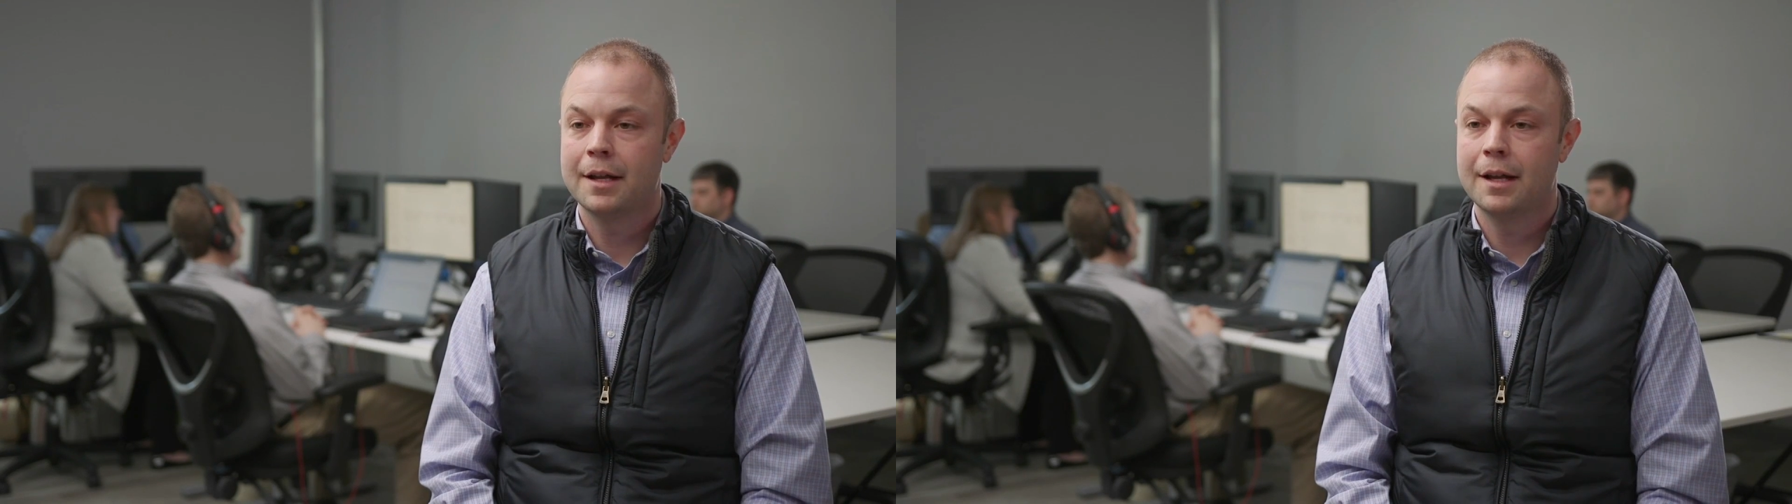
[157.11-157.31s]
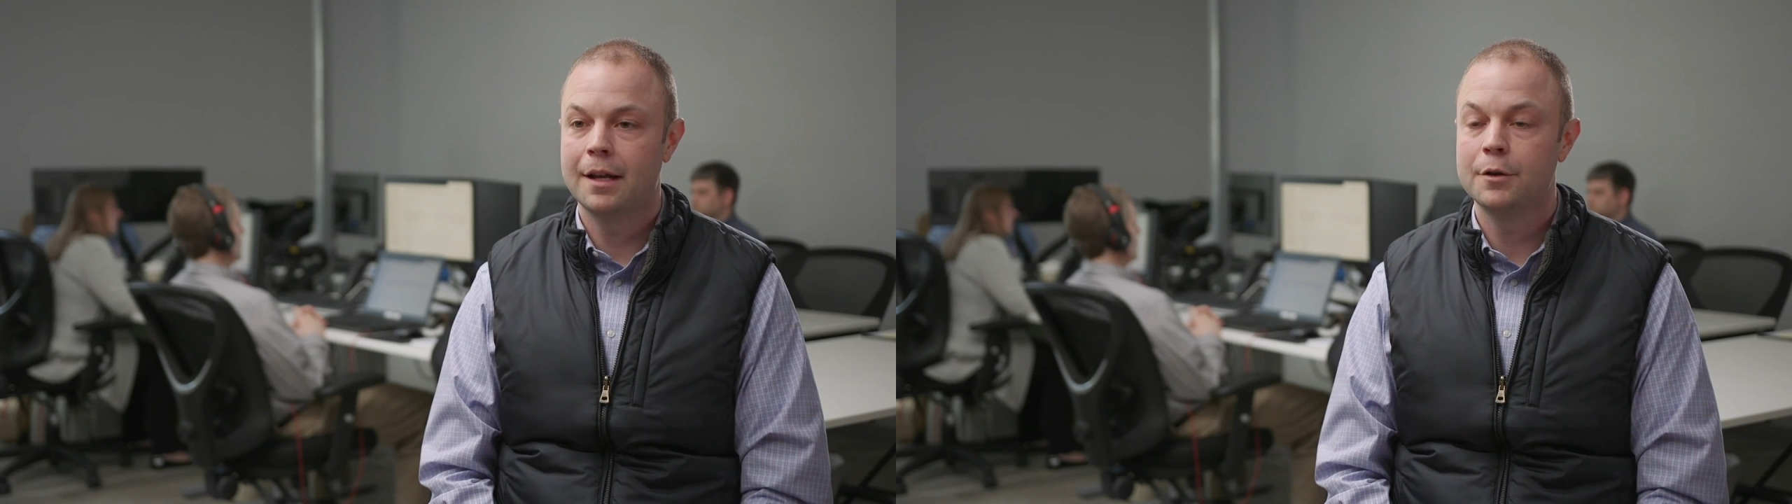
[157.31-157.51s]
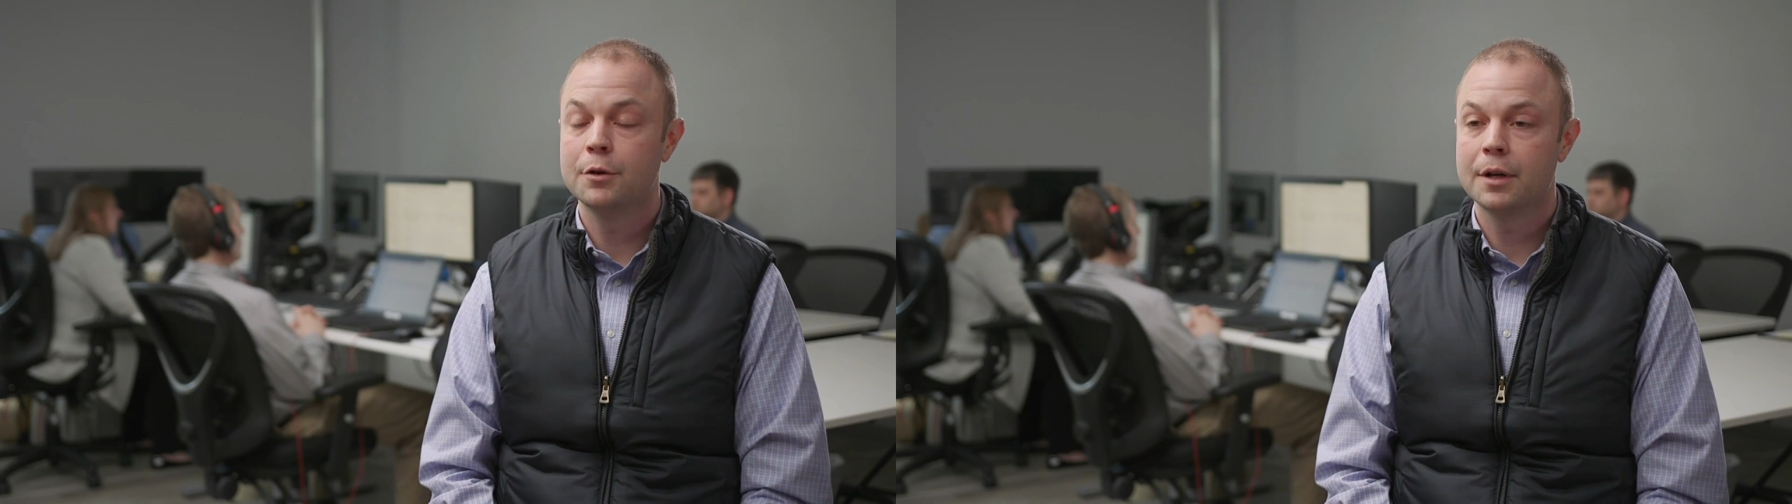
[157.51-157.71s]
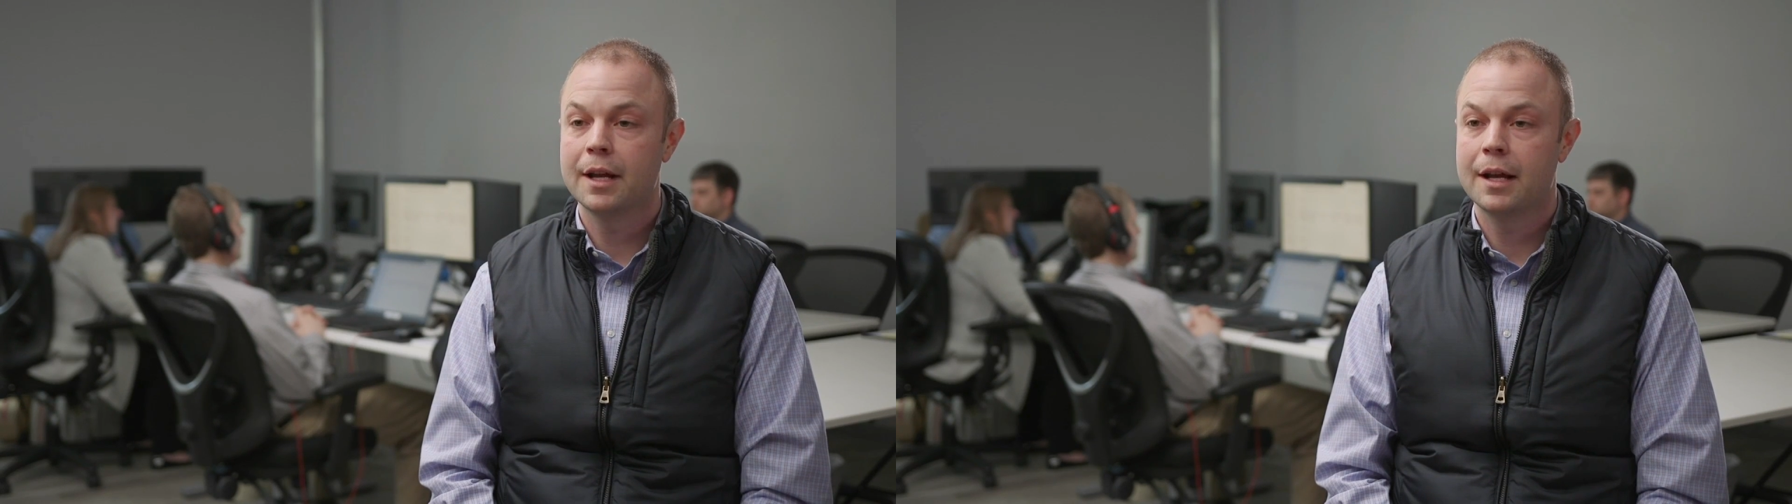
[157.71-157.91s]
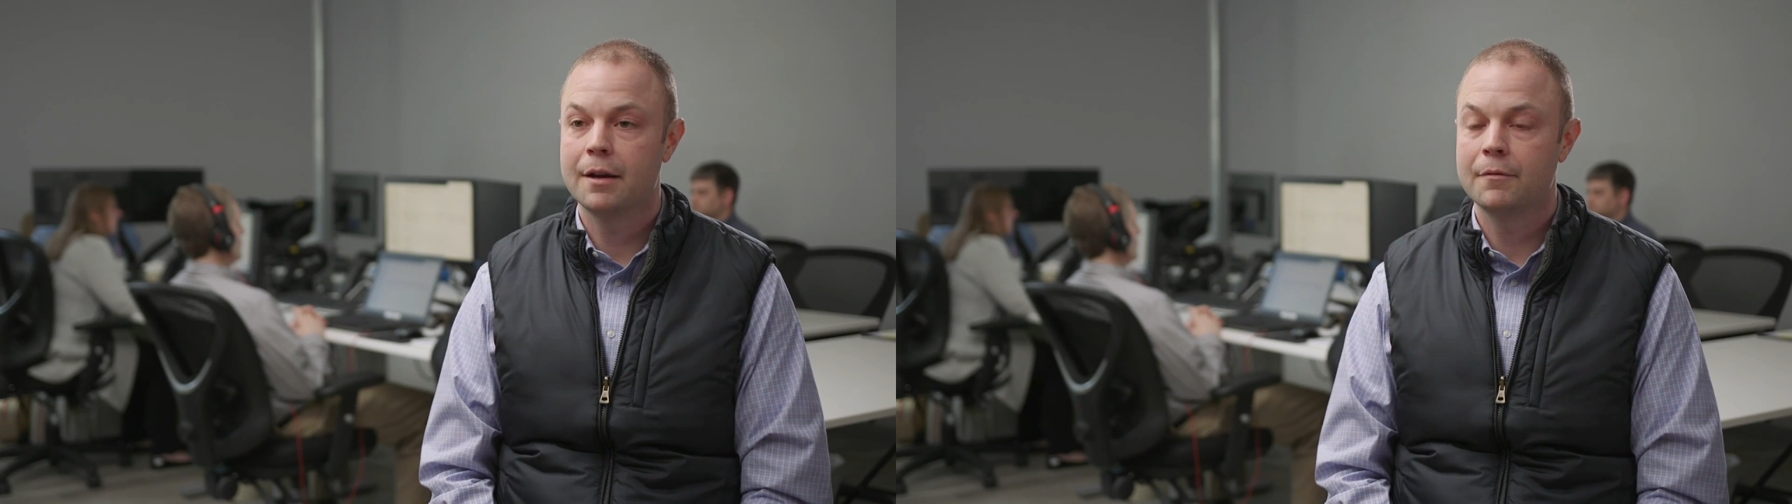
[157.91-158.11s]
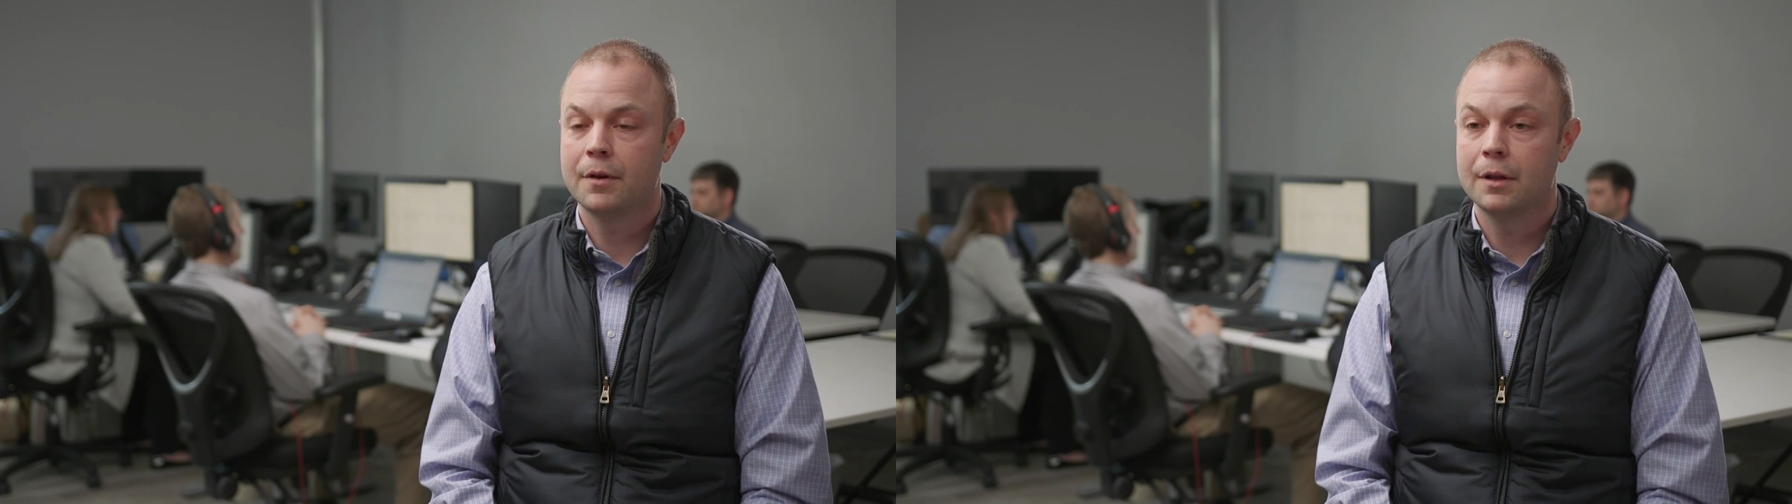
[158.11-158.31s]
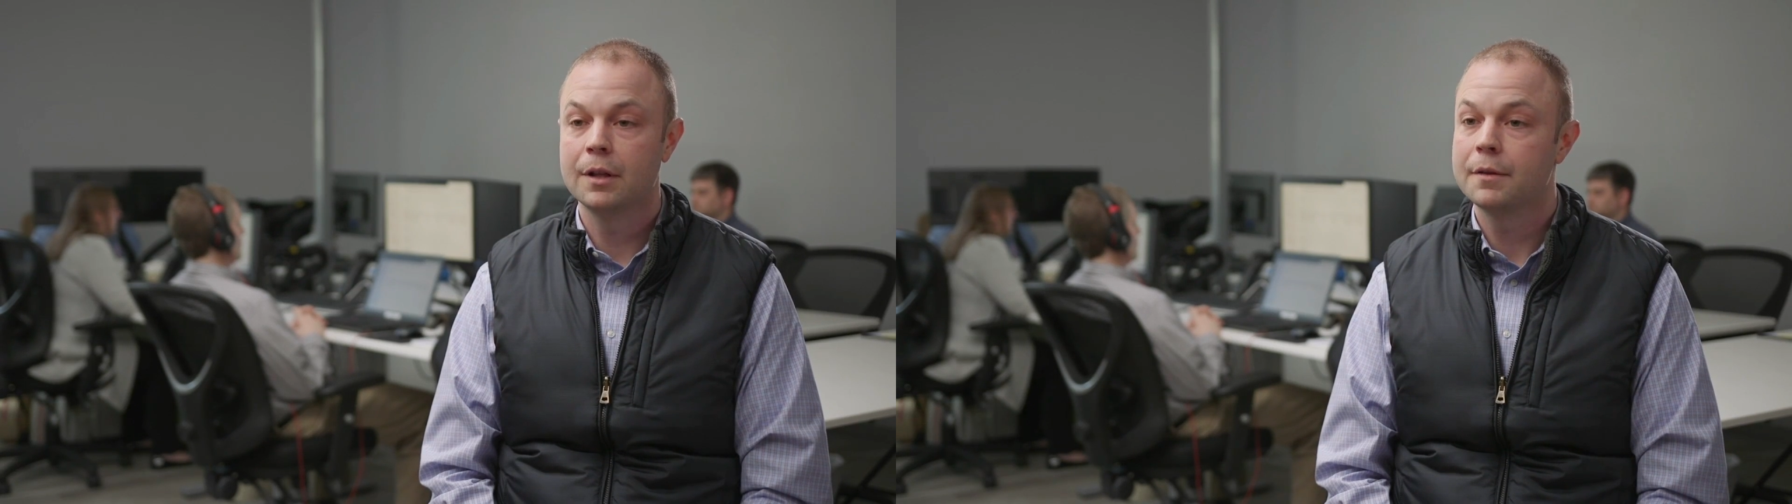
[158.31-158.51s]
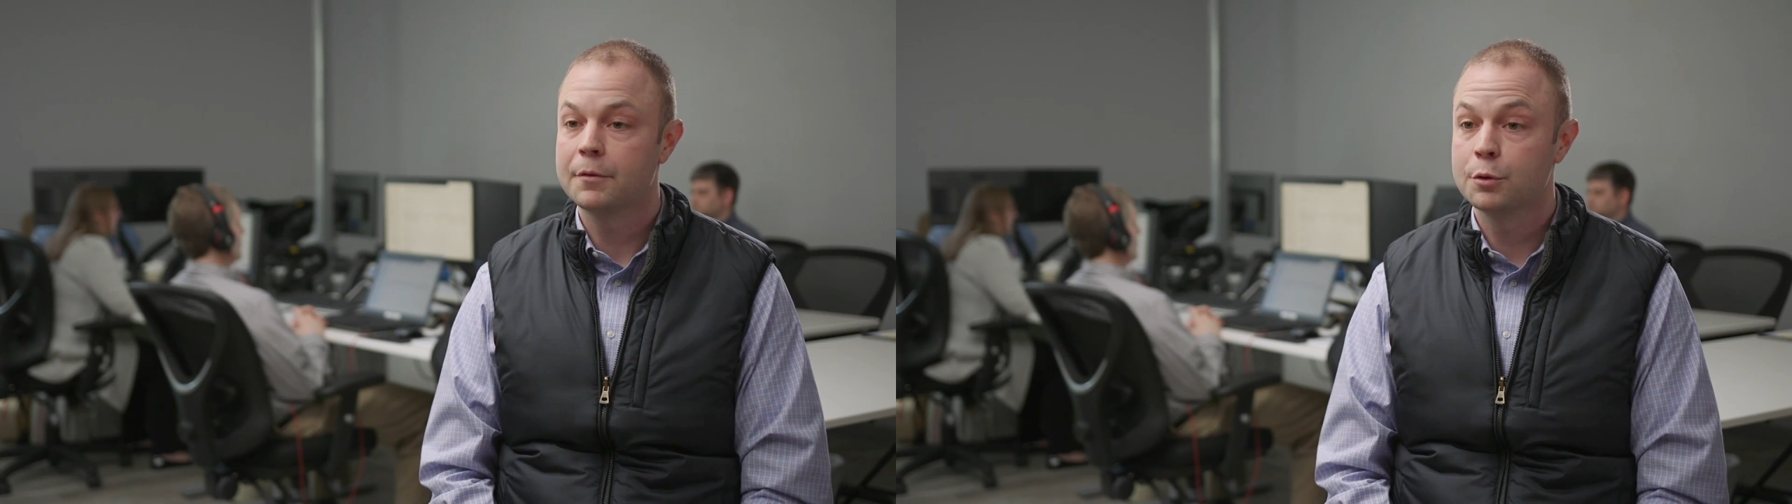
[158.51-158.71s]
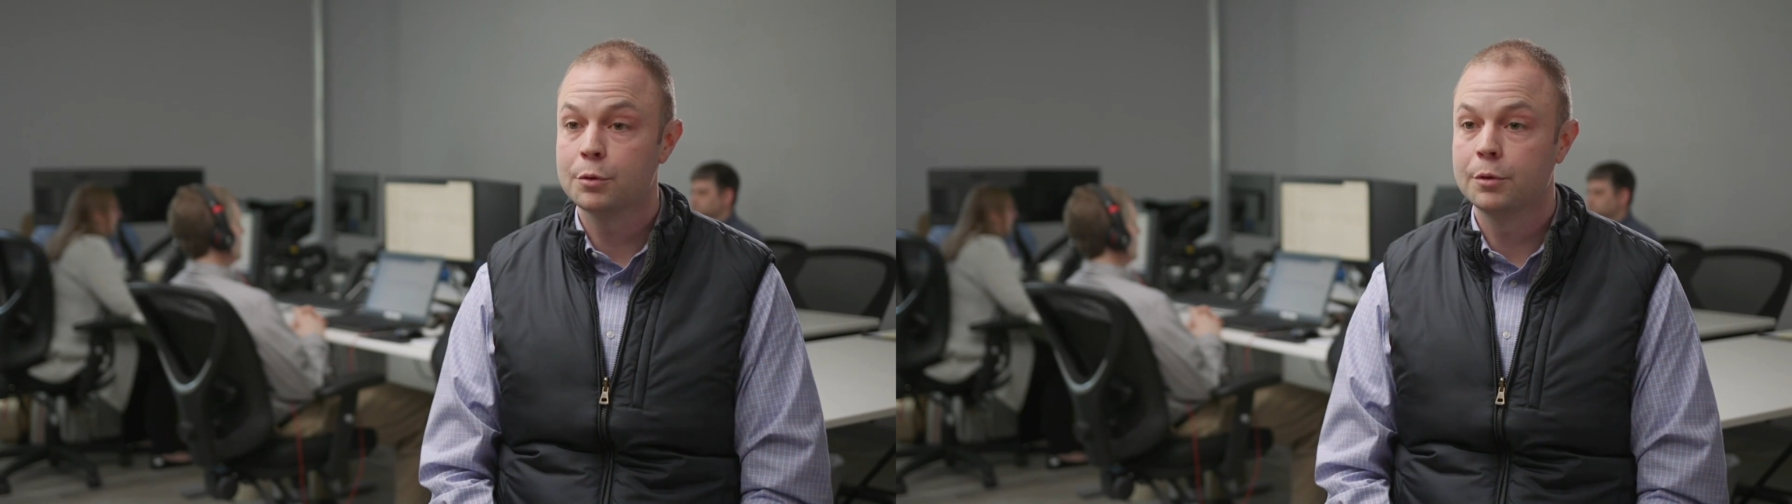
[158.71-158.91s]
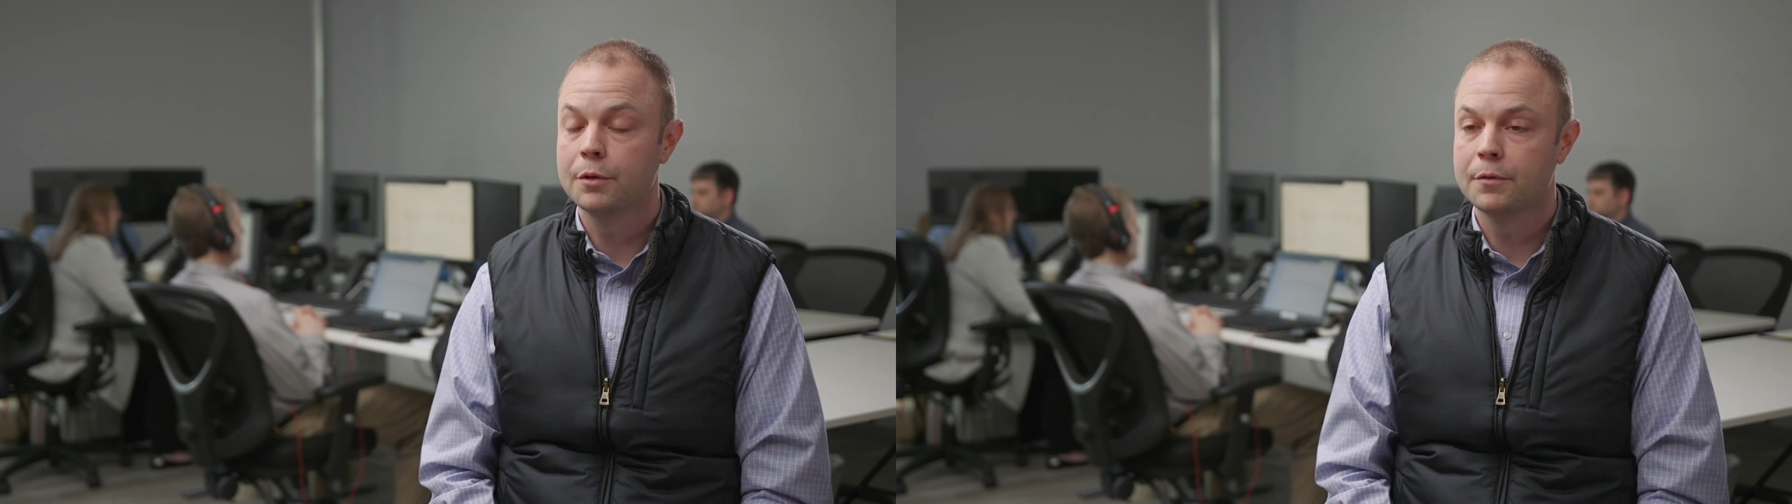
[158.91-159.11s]
and you're going to have a lot of
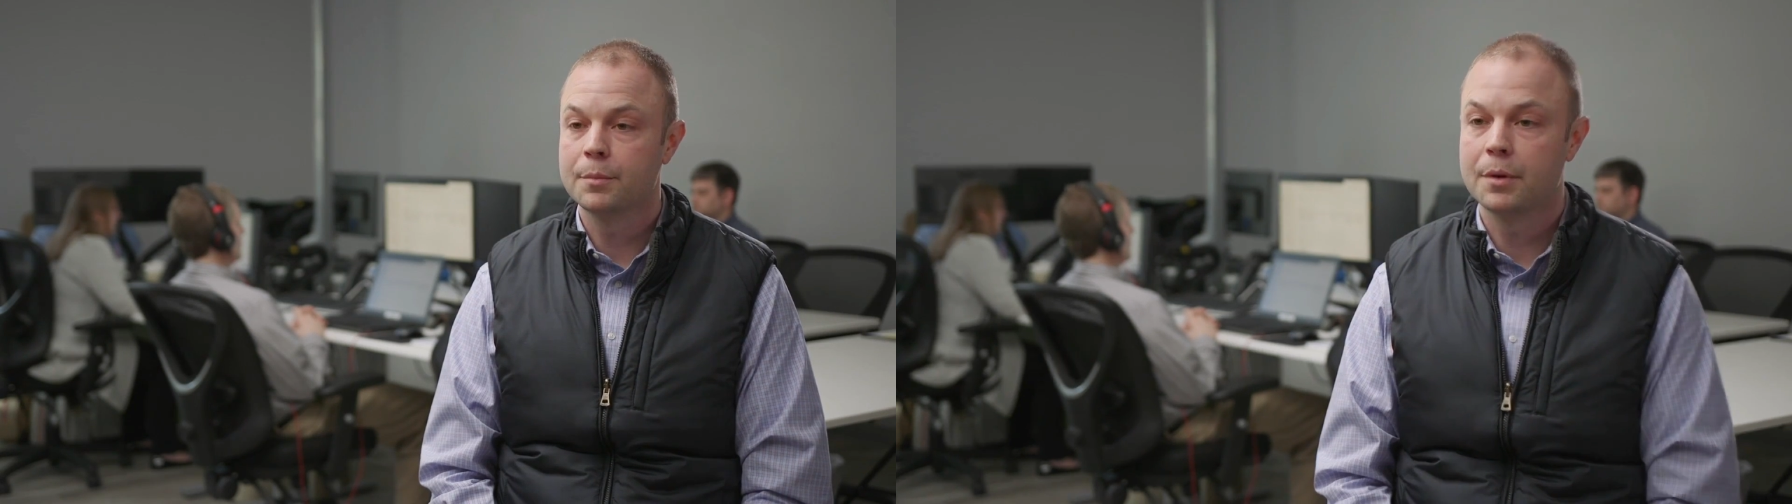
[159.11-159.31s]
control over the